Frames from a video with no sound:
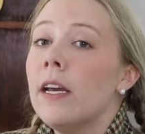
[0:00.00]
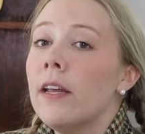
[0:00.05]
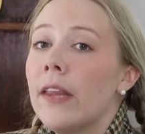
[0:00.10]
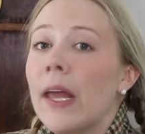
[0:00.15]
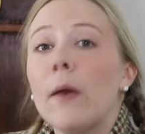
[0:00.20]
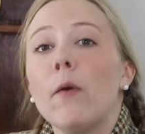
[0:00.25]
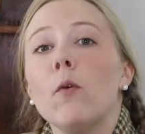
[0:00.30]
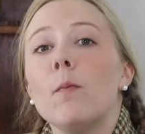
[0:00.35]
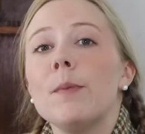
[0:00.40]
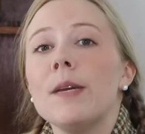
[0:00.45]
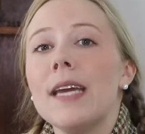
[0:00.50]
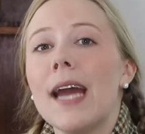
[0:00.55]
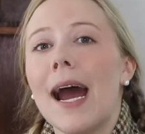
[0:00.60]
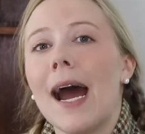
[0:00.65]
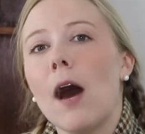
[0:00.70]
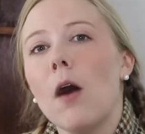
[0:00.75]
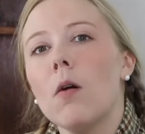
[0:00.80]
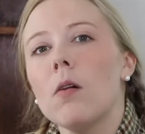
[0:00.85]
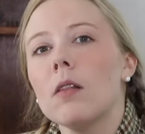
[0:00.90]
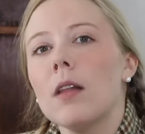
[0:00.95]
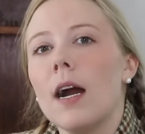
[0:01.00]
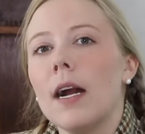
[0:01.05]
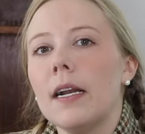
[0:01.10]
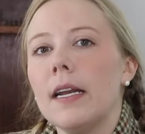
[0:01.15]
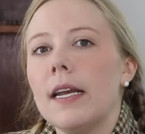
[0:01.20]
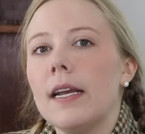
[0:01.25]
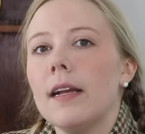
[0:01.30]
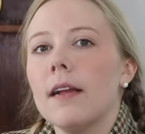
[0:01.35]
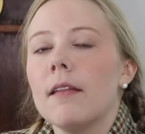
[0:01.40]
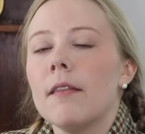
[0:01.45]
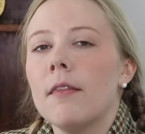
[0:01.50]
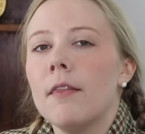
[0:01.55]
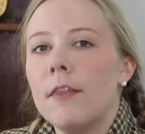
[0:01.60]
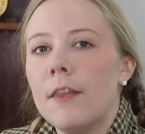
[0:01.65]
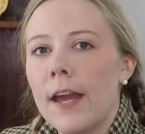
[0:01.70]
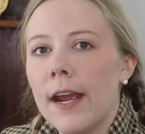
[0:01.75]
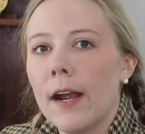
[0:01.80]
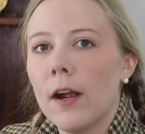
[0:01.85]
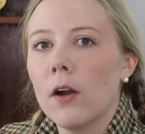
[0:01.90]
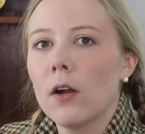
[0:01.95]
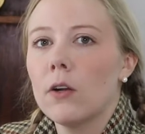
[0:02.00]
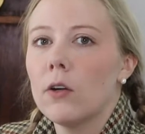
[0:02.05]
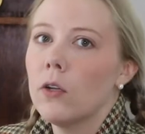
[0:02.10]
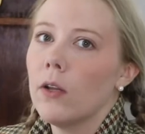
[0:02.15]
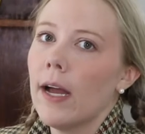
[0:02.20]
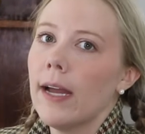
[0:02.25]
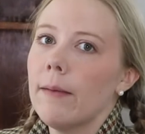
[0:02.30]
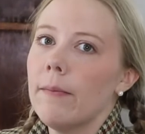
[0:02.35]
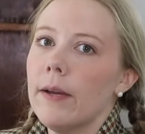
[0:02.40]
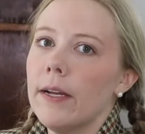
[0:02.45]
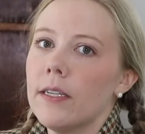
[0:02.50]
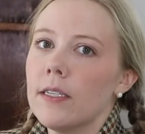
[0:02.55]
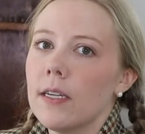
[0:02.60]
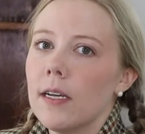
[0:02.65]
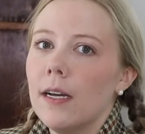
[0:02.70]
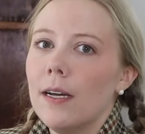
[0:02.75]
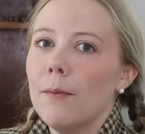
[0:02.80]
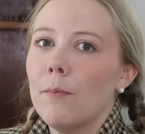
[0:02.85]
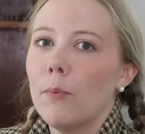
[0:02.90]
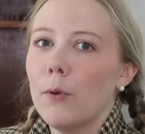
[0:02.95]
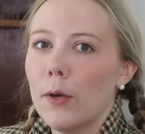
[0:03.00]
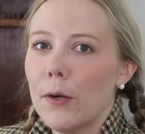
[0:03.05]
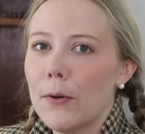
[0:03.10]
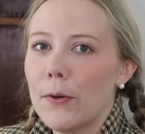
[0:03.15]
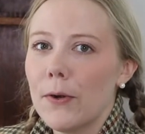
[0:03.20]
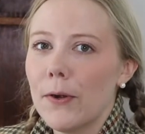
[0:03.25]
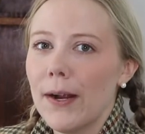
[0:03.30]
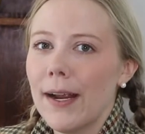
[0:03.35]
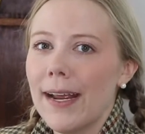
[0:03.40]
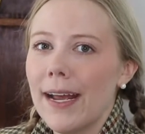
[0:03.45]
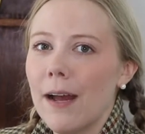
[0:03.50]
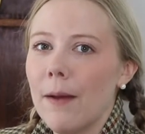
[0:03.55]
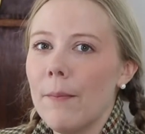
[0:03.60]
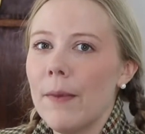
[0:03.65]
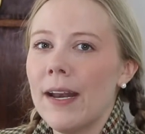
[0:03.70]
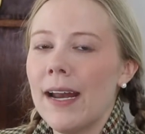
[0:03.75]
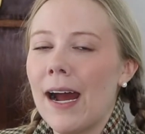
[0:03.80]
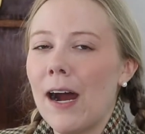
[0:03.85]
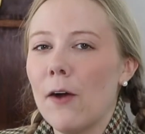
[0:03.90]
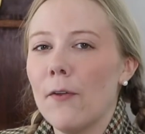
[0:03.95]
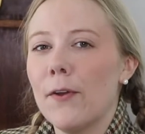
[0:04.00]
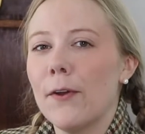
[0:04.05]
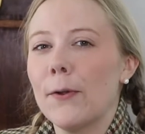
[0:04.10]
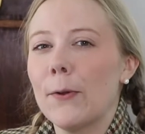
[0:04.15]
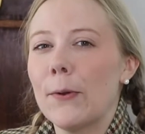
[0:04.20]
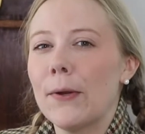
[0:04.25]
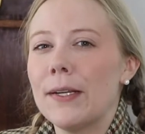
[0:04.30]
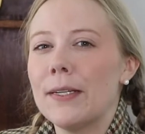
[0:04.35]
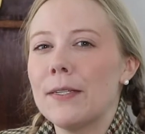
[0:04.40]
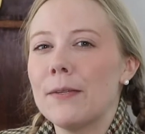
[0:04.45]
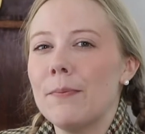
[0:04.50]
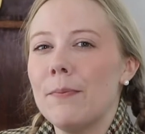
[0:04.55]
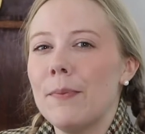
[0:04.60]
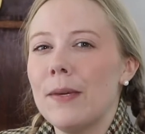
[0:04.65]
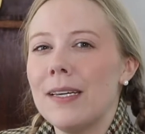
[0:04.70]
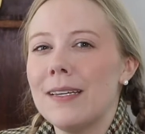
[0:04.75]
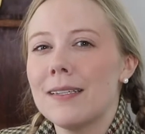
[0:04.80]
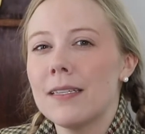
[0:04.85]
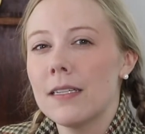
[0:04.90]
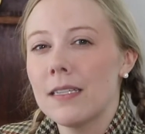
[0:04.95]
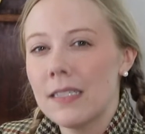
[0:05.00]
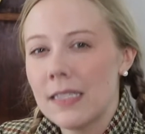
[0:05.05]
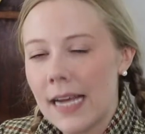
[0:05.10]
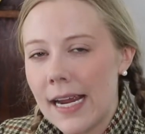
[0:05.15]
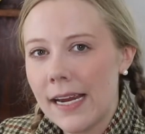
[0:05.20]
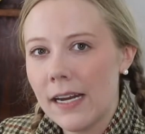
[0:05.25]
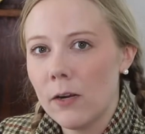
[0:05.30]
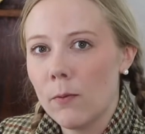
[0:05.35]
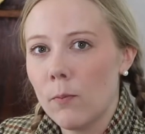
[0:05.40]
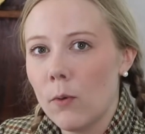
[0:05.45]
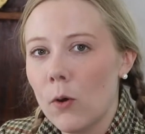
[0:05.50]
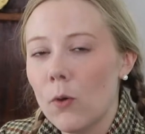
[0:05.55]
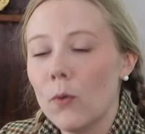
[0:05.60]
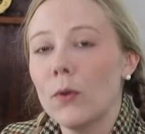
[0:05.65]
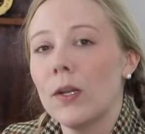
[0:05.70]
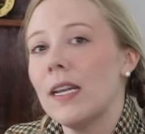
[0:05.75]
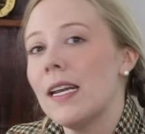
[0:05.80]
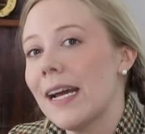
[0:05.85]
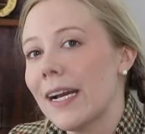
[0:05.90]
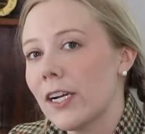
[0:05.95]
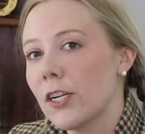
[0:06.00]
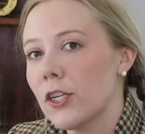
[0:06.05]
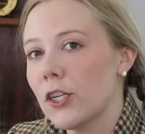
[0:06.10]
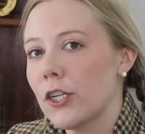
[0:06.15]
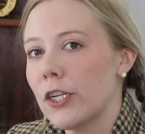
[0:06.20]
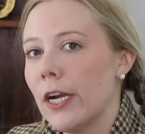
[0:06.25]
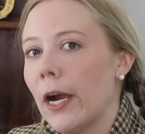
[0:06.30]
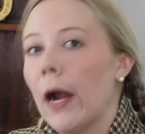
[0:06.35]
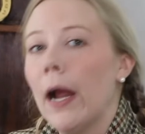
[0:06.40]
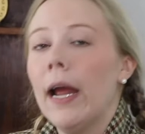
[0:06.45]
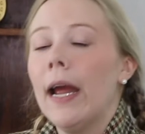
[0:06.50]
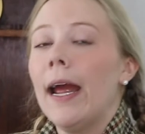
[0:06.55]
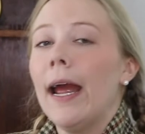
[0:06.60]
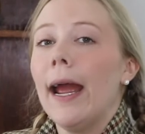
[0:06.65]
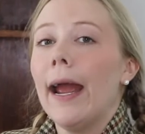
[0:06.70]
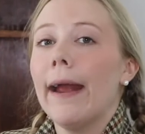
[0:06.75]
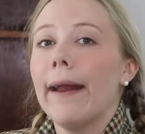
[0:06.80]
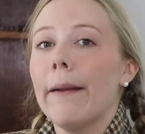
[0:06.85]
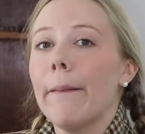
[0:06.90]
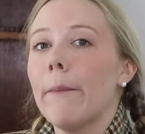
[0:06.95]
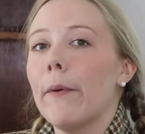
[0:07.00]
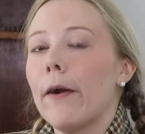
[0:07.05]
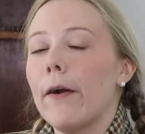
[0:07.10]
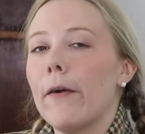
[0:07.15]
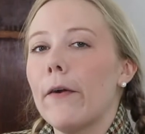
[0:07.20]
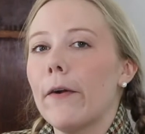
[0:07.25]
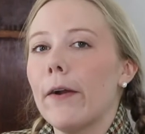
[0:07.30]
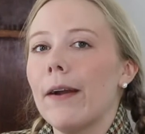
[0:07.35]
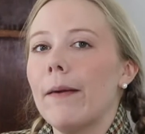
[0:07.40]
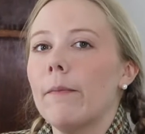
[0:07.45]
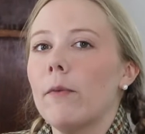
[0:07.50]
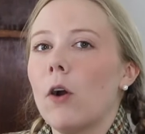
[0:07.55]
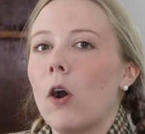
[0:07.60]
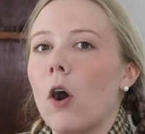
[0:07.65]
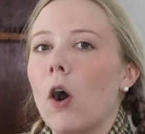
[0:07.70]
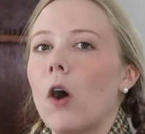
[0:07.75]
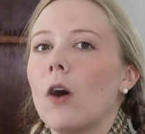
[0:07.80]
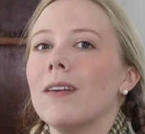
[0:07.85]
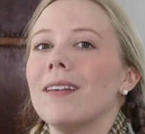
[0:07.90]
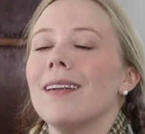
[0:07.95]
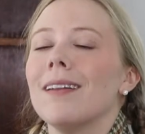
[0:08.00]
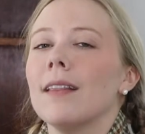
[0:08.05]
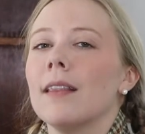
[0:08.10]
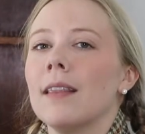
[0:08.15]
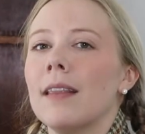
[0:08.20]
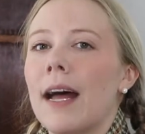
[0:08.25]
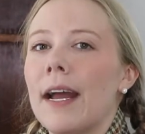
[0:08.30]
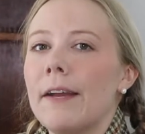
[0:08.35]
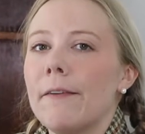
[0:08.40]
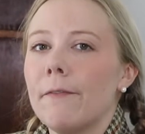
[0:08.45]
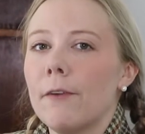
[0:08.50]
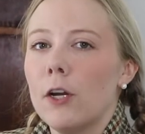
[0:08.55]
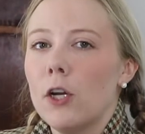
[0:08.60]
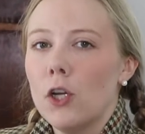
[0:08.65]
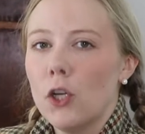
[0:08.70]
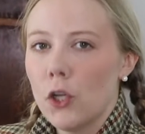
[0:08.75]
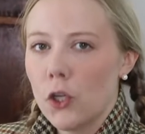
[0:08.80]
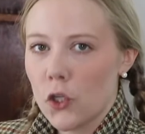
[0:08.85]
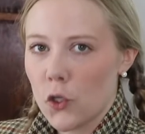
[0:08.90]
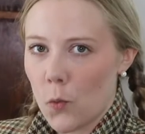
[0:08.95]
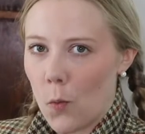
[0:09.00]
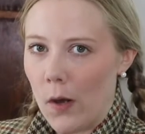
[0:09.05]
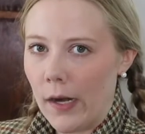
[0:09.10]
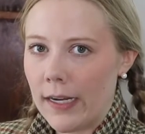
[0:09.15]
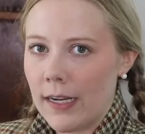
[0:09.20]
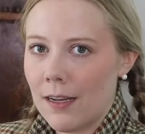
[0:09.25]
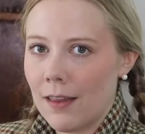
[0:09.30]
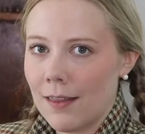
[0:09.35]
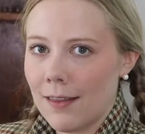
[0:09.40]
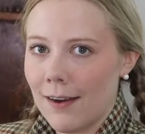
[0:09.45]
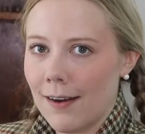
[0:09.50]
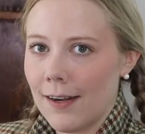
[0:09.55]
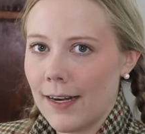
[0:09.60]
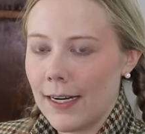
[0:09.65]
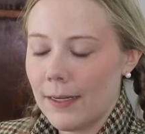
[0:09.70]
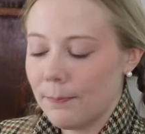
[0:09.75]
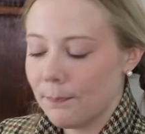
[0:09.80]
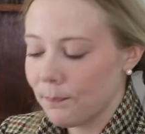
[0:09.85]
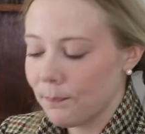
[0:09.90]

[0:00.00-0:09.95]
They will be outlining their climate program and how they're going to be sustainable next year in a program called Life 2030.